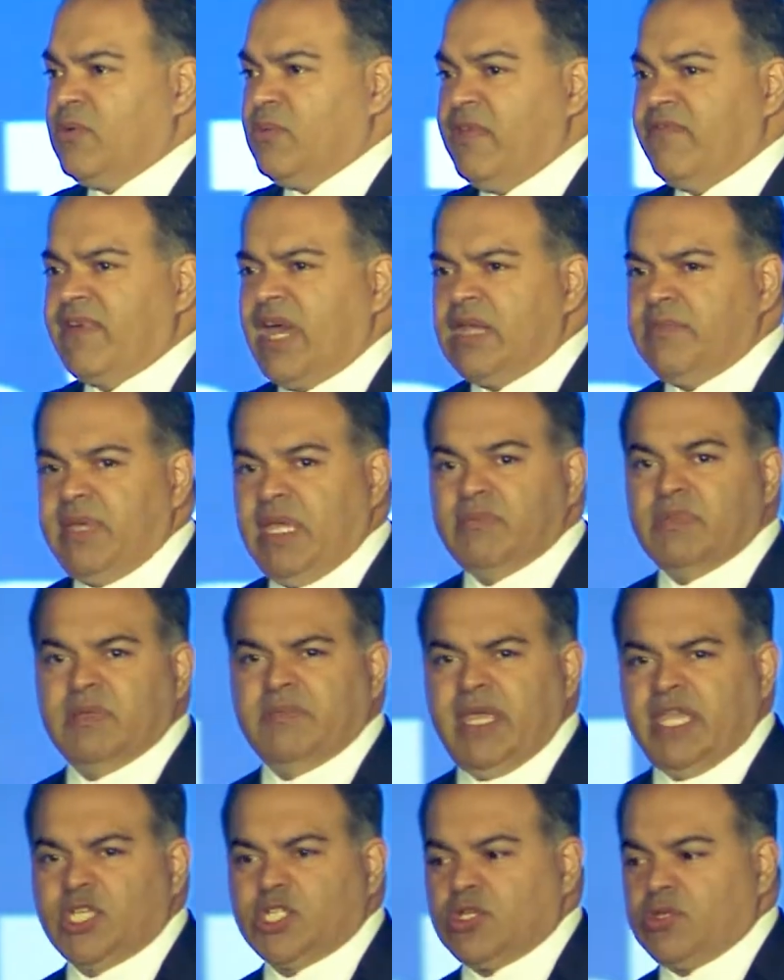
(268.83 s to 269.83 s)
we've got to be able to
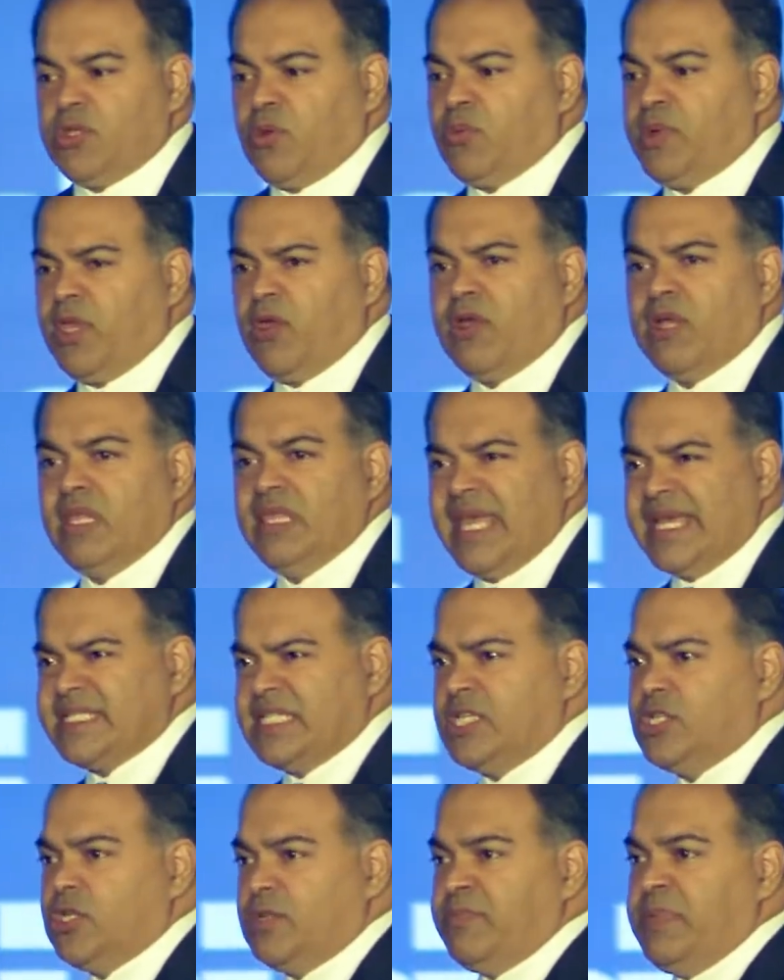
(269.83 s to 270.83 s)
make sure that we are
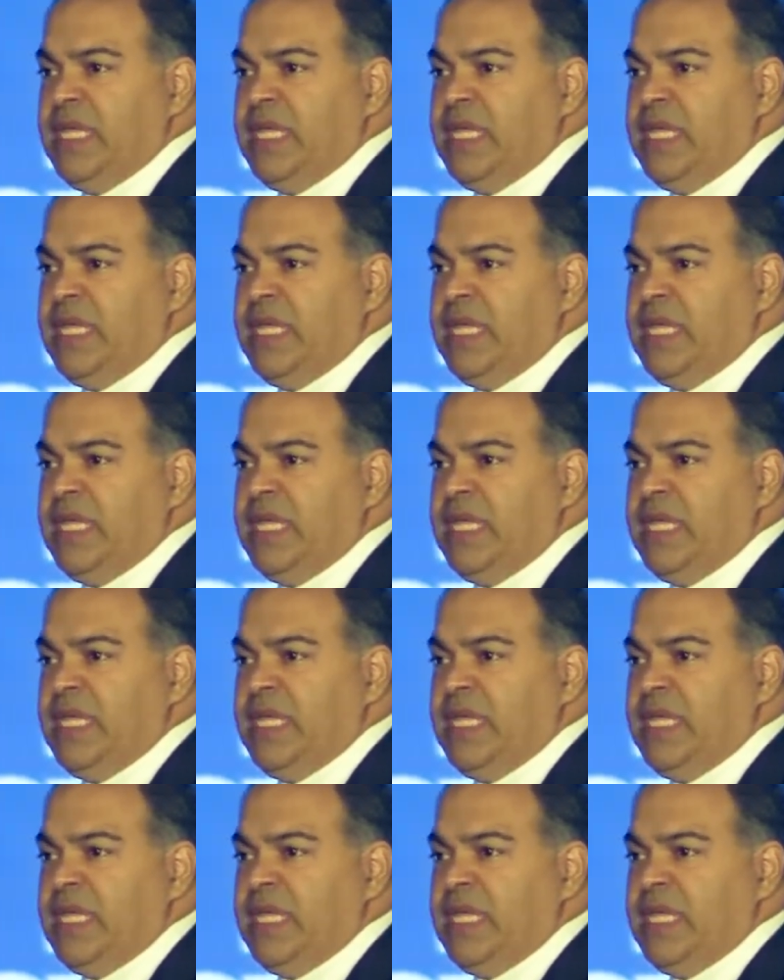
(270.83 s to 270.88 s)
electing good